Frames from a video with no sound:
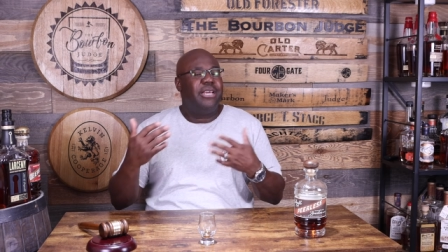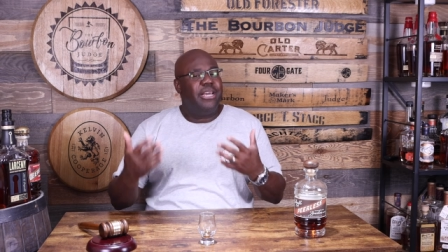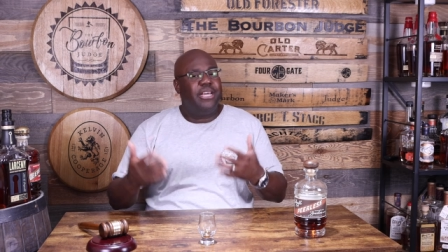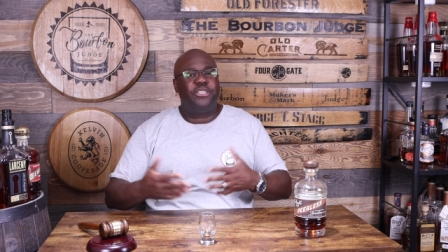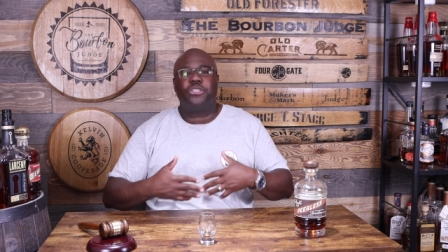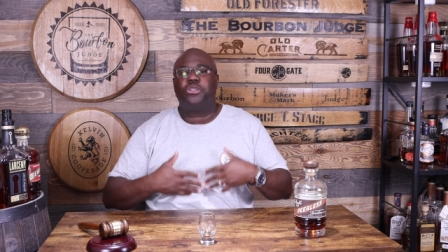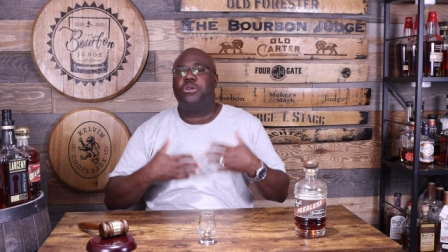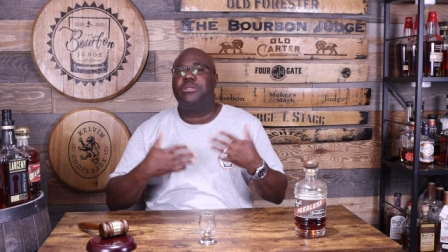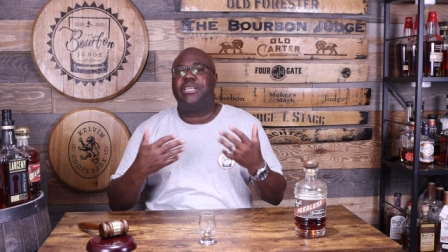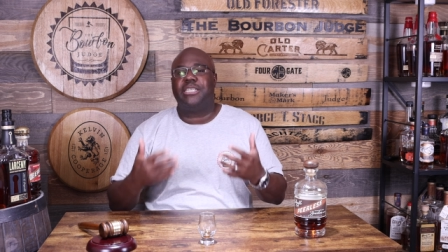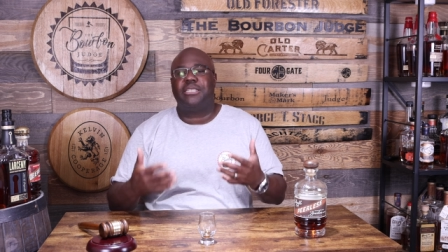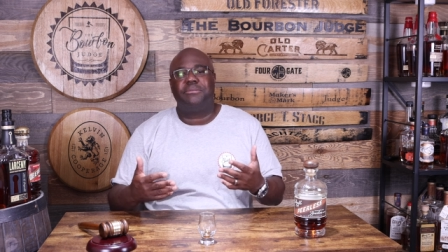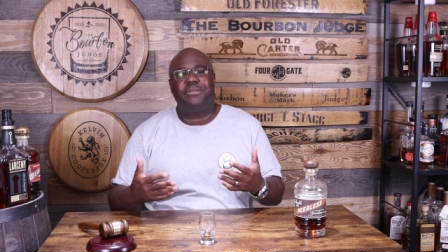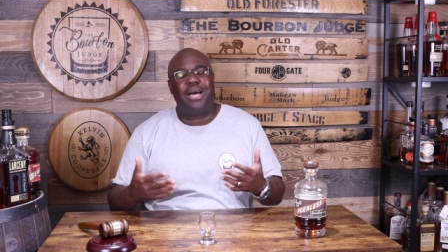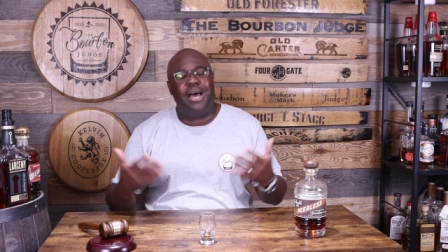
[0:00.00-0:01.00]
It's just going to take
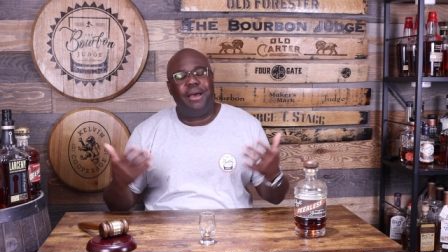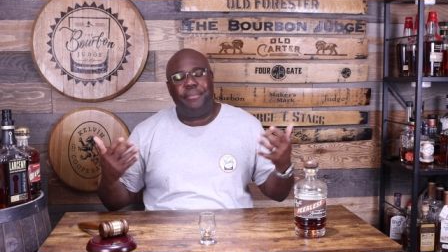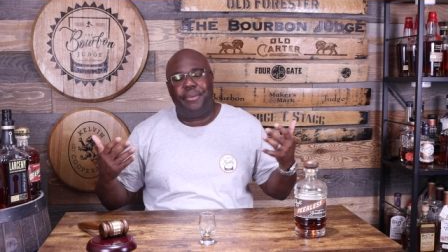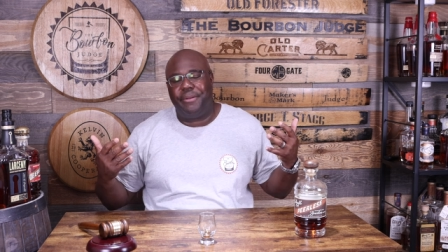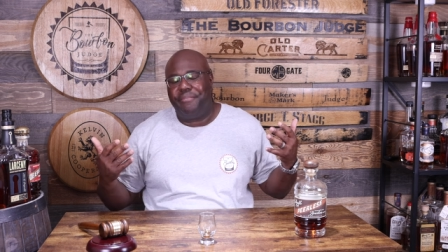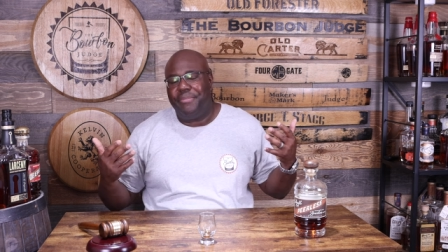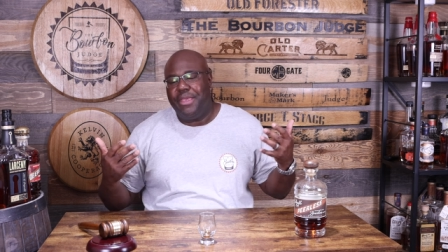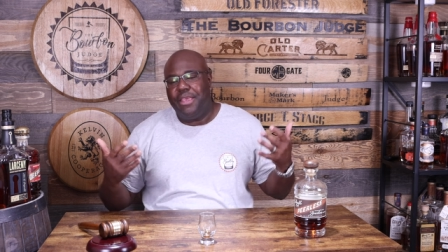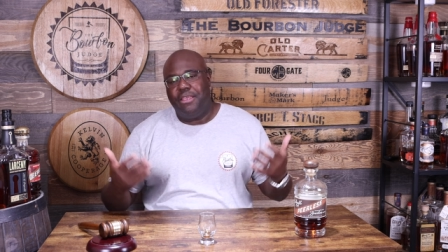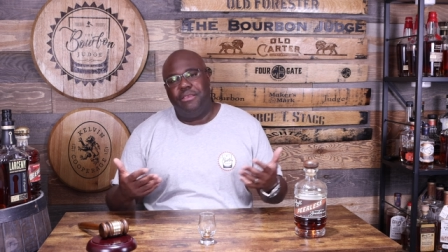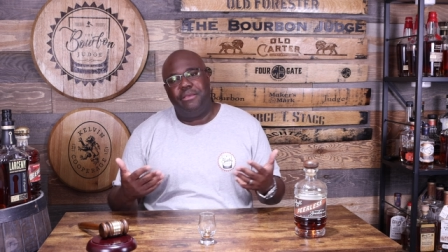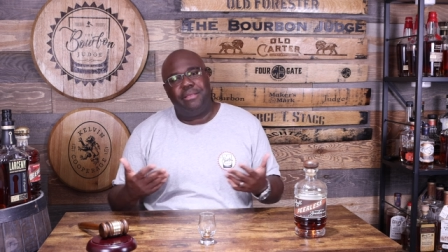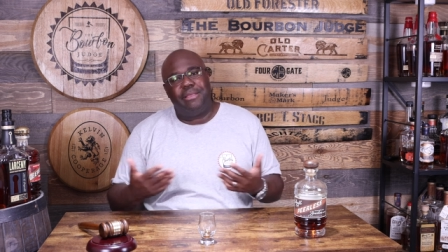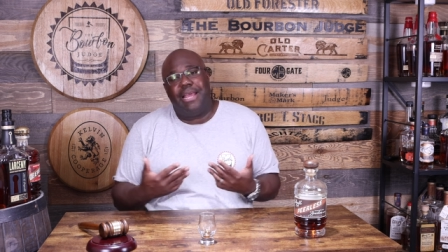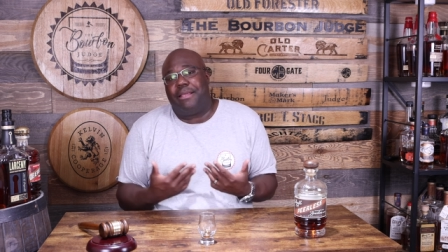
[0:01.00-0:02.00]
some time, but
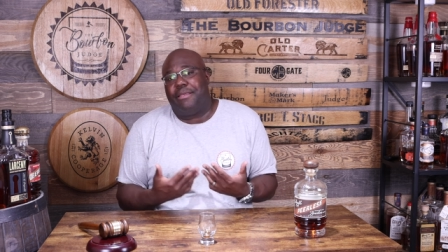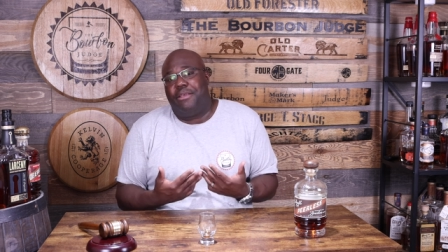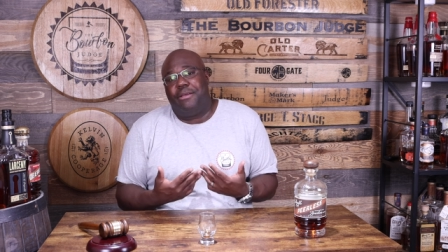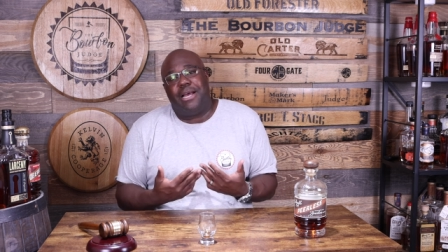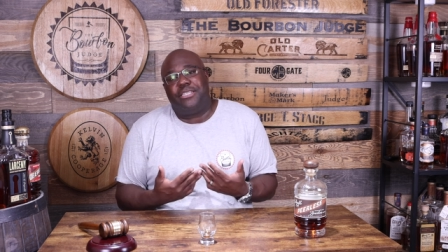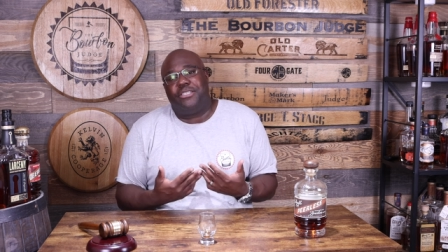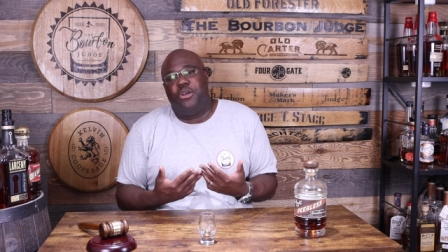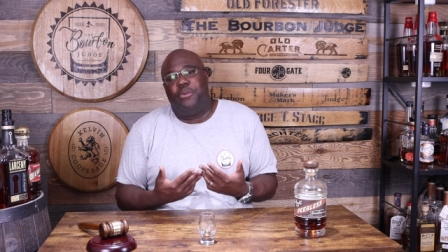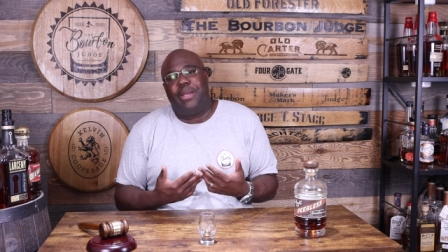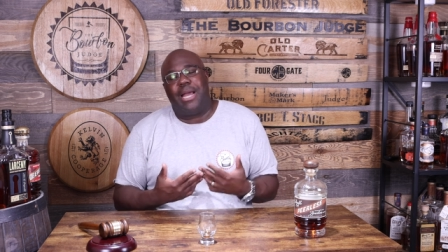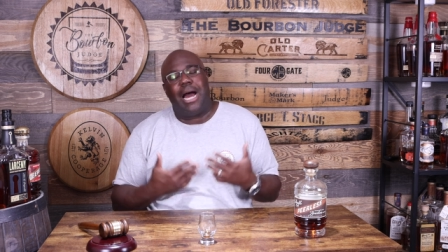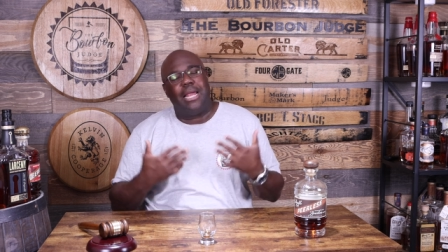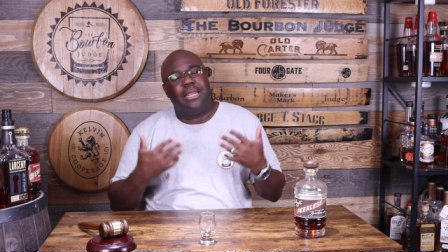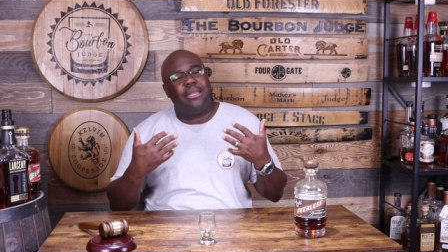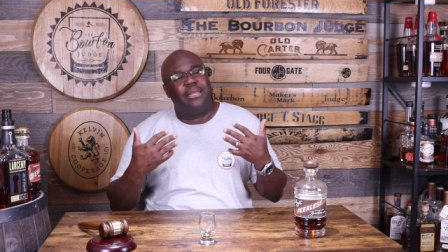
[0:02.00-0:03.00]
like you guys know me,
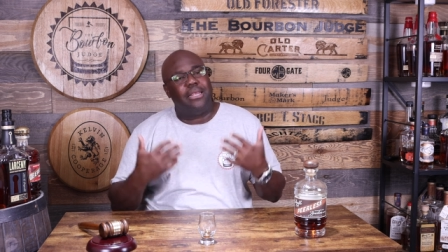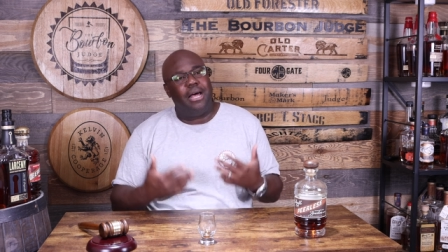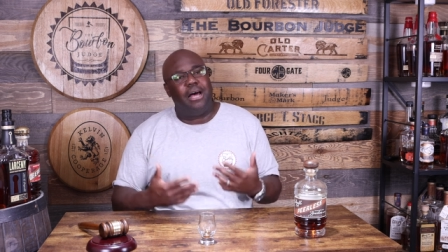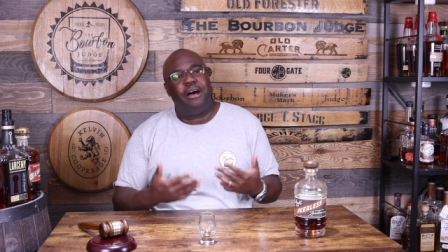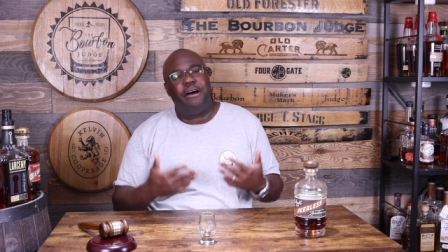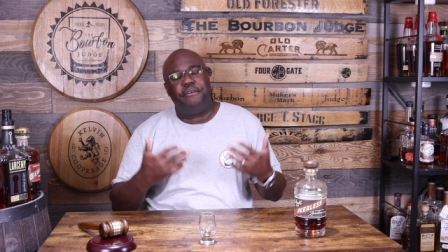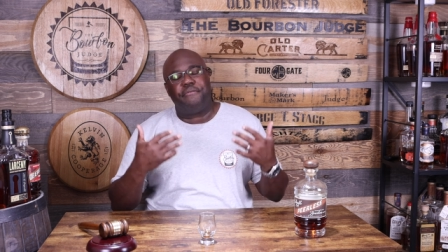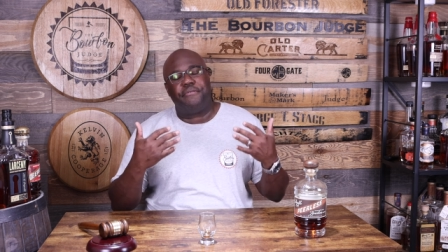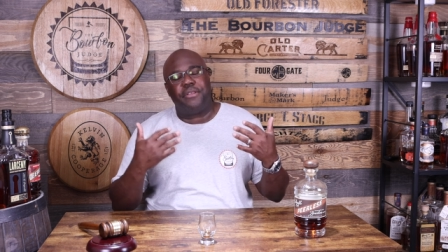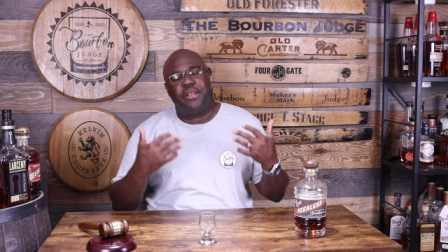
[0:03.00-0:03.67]
I love,